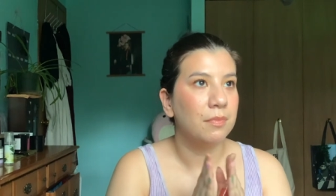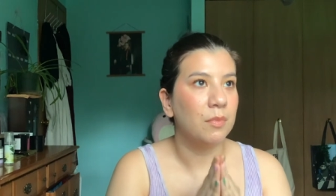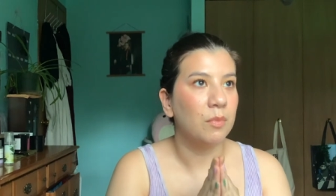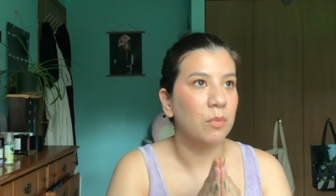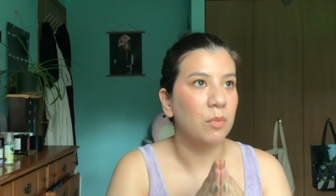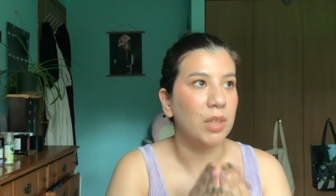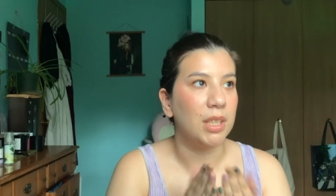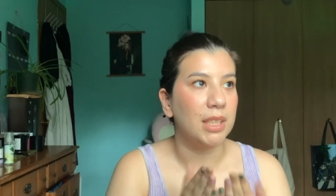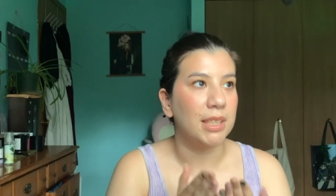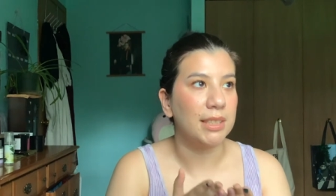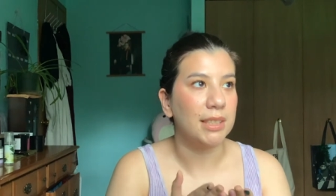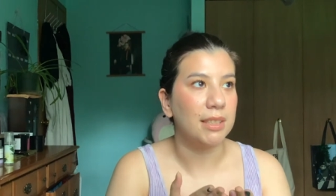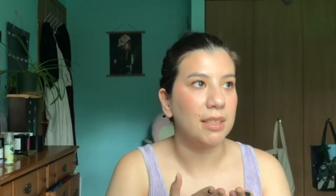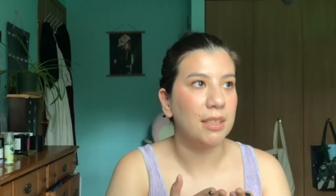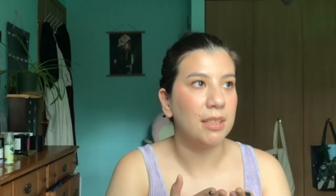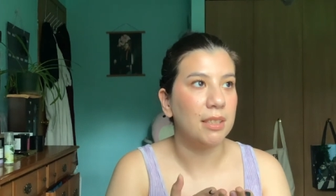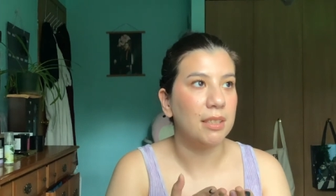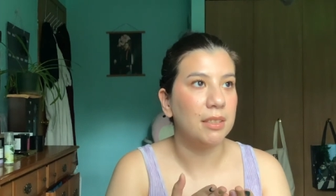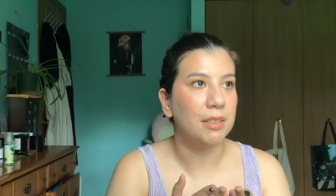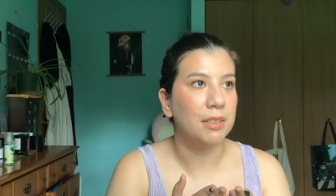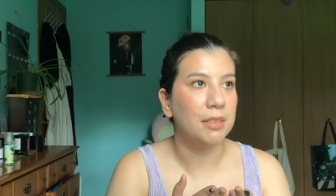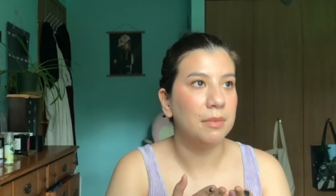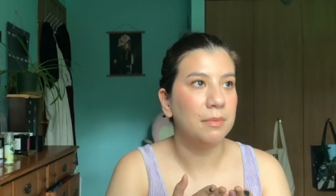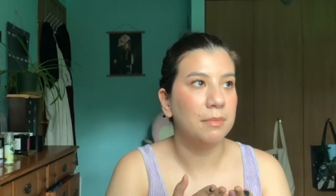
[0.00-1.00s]
what is it
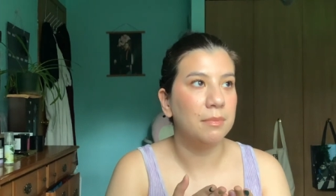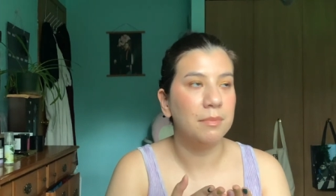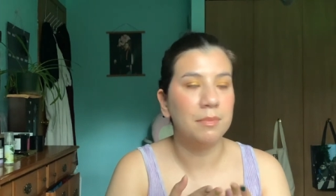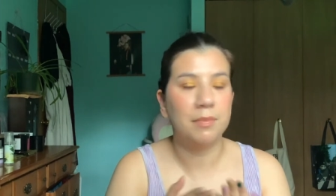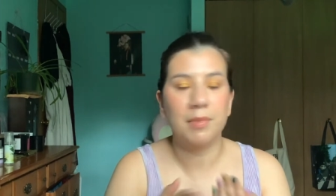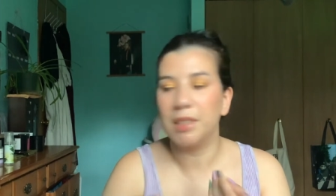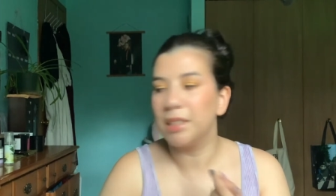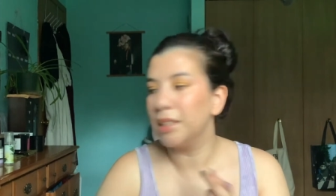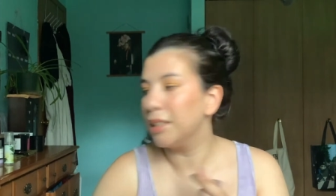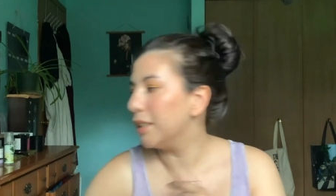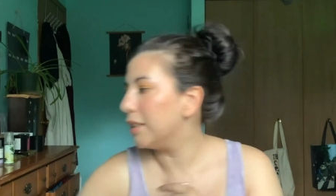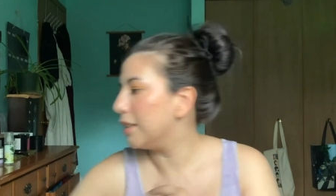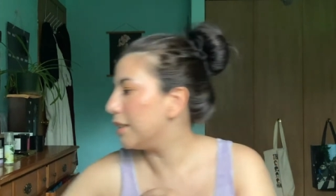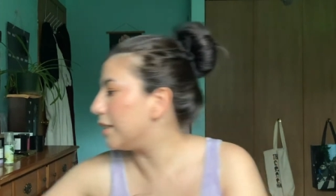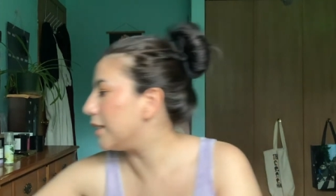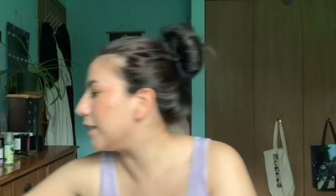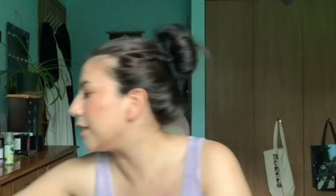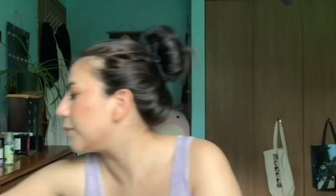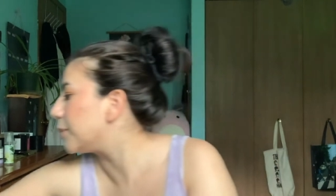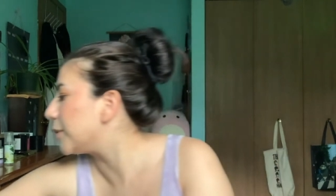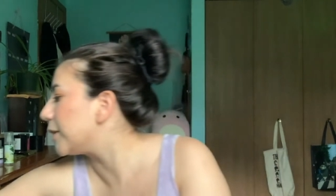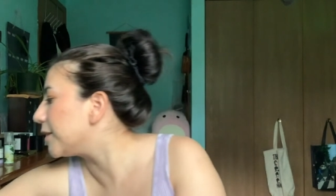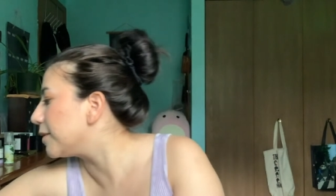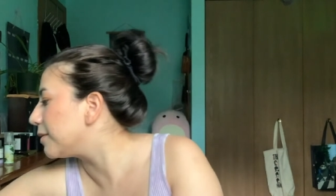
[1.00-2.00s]
called?
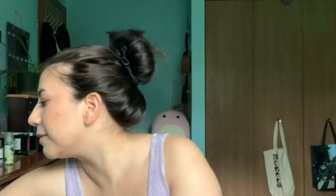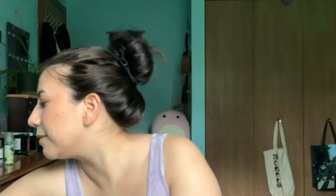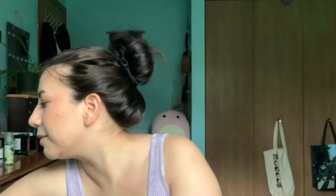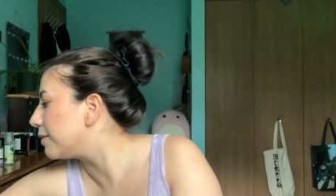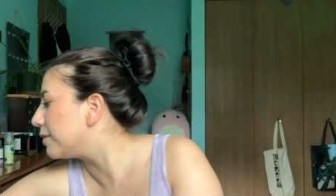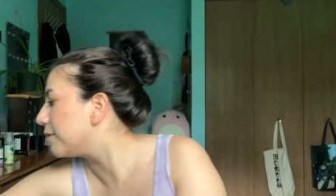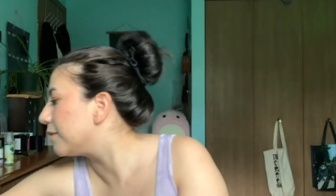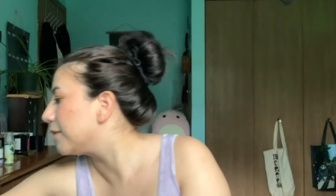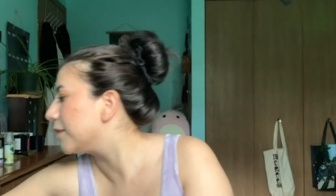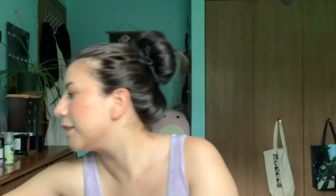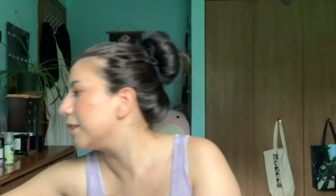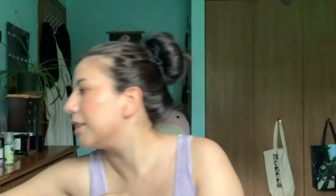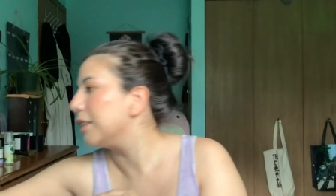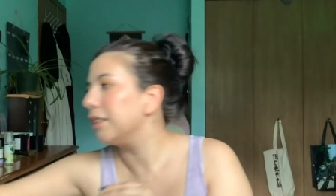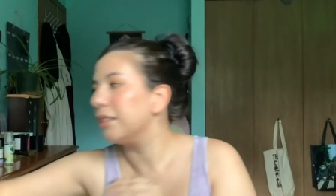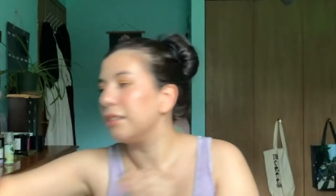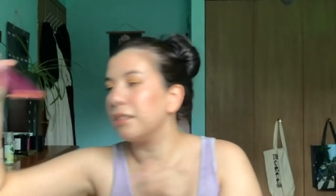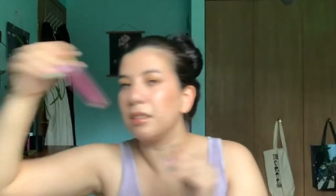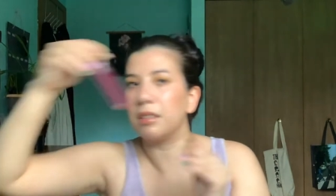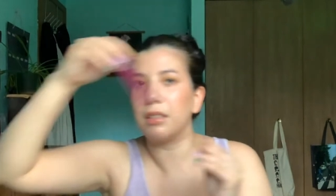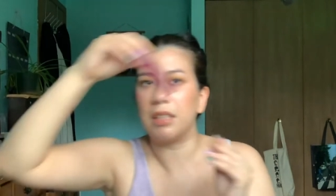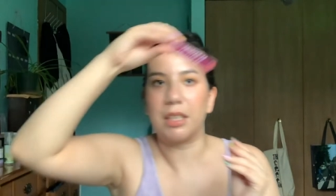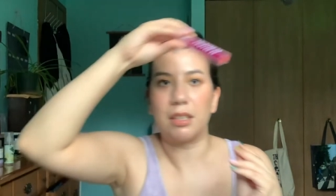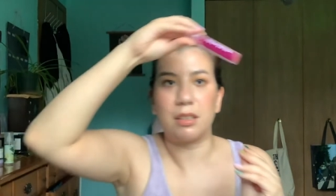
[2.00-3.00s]
This one.
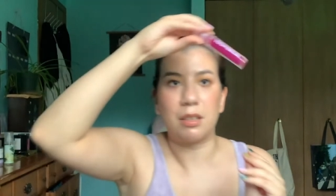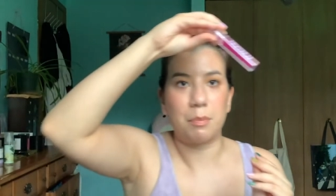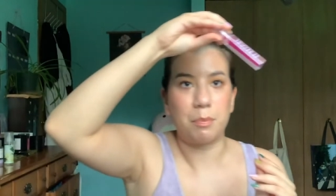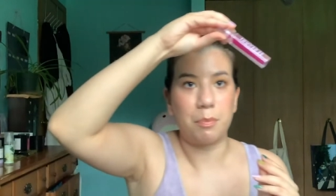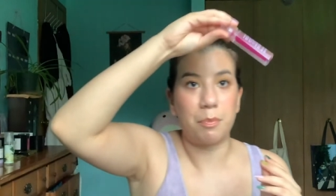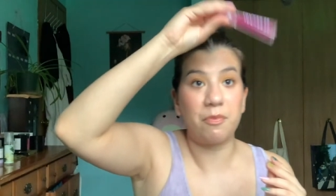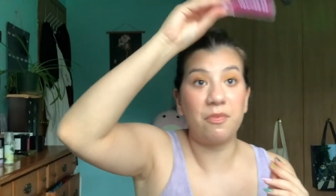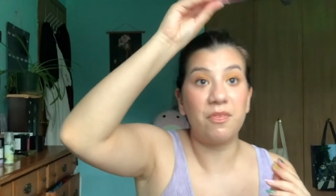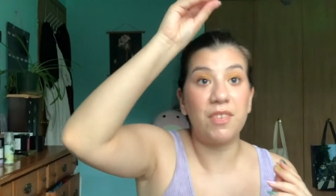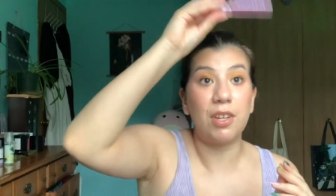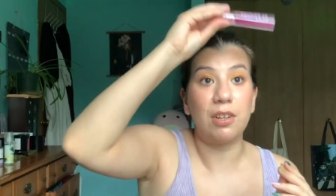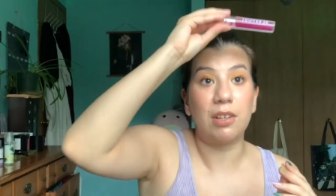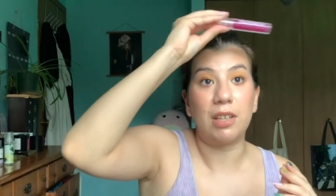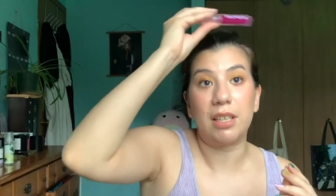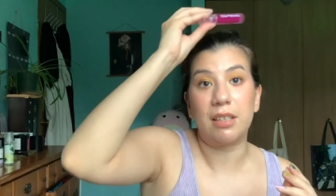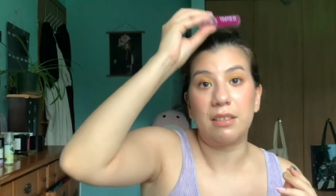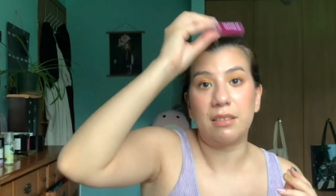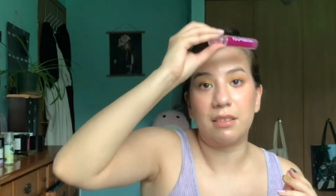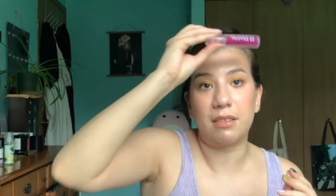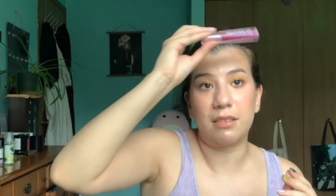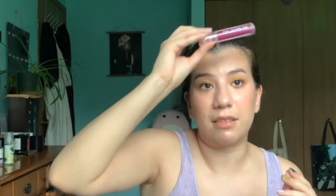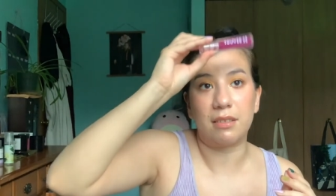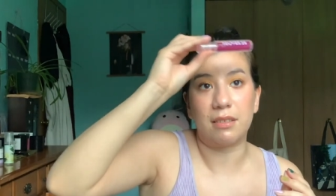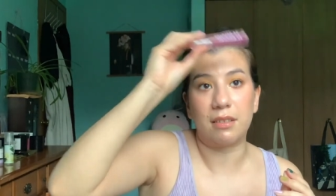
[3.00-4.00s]
Like the Fearless,
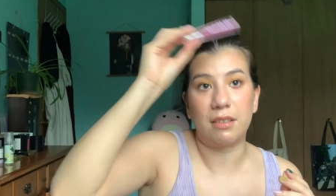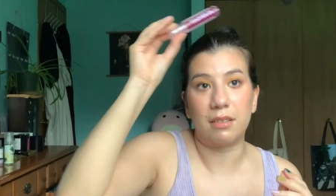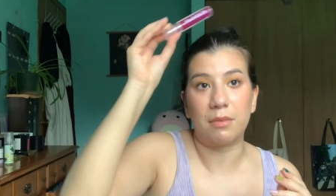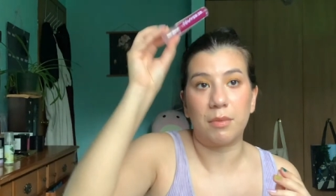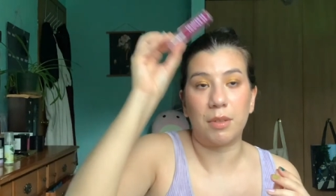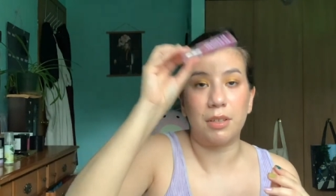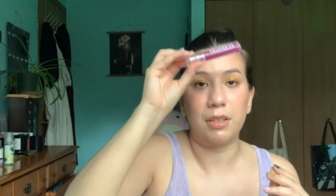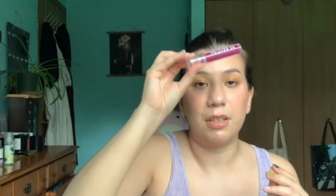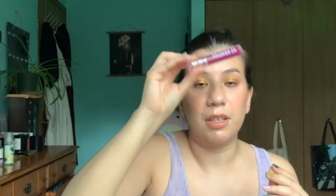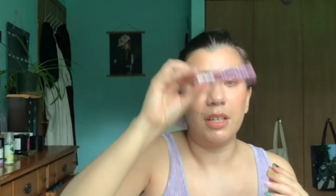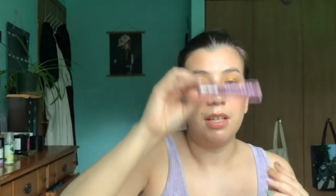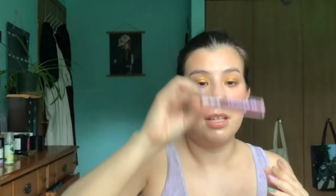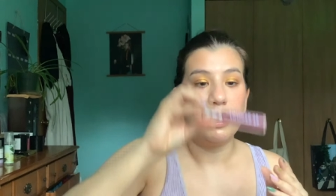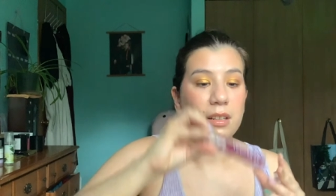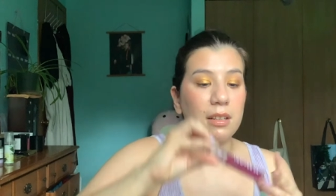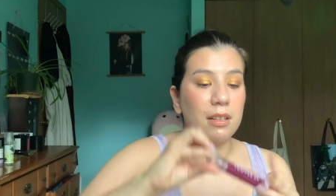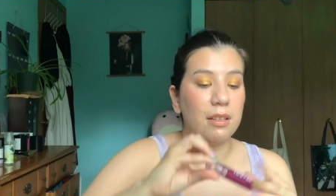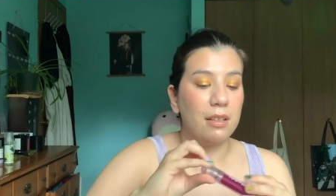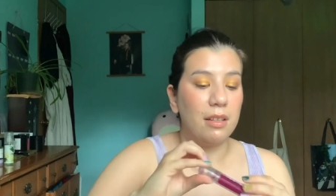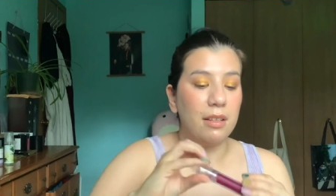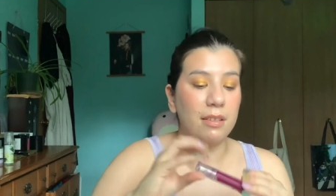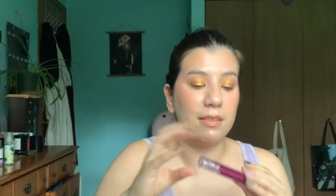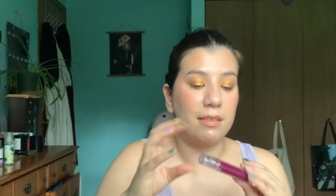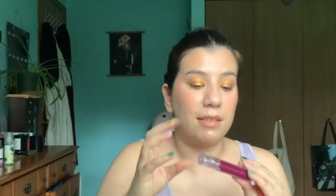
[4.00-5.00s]
this is this one.
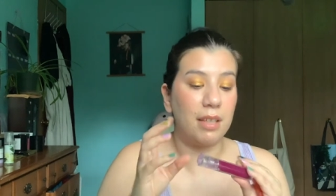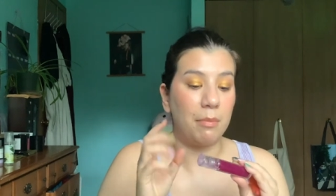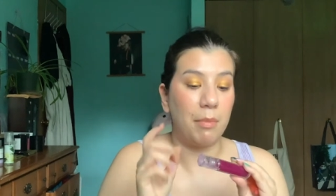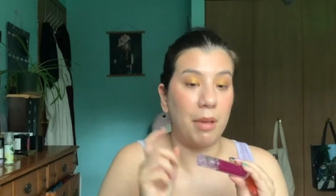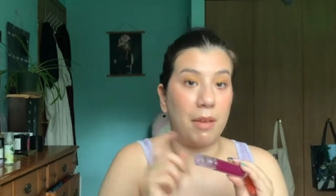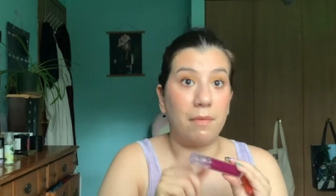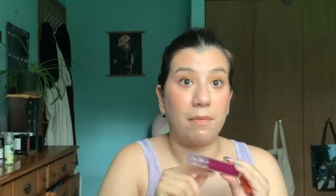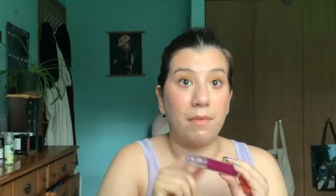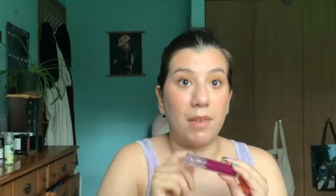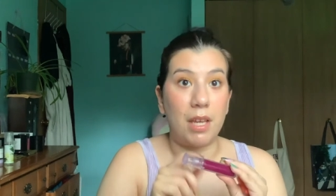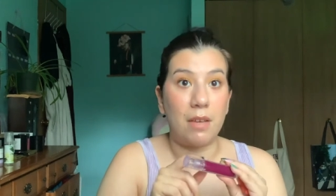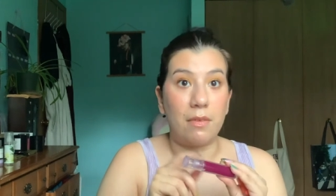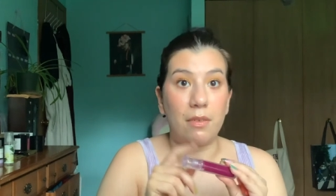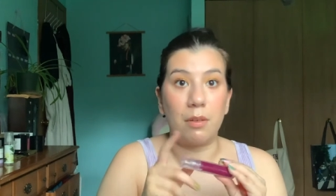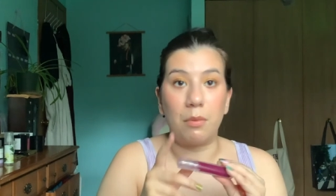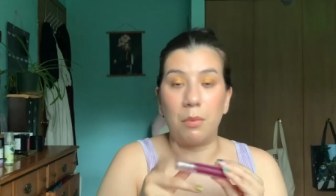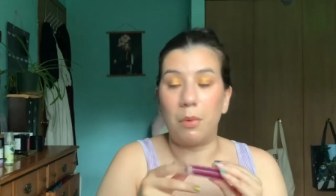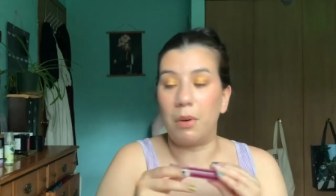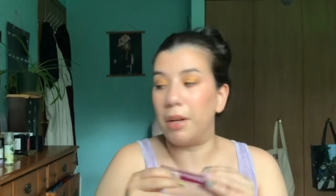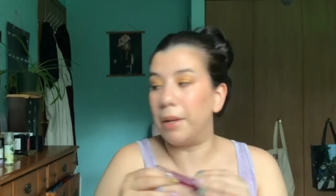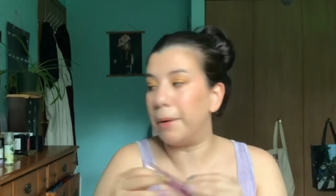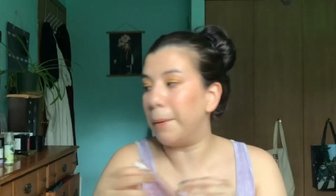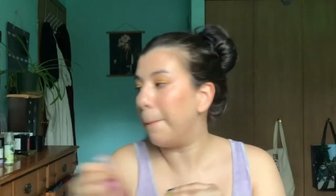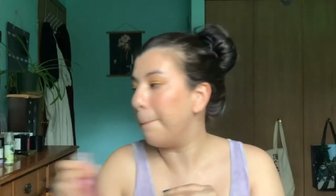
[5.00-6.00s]
This is like my favorite
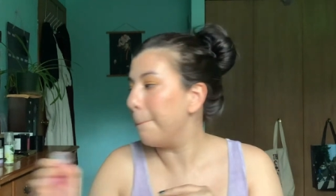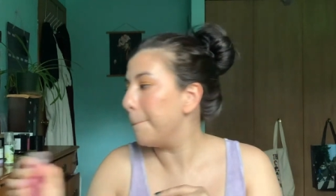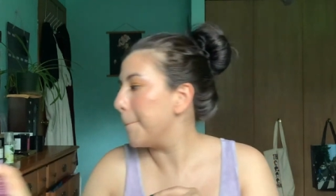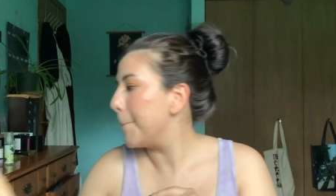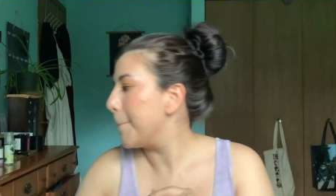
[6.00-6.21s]
one.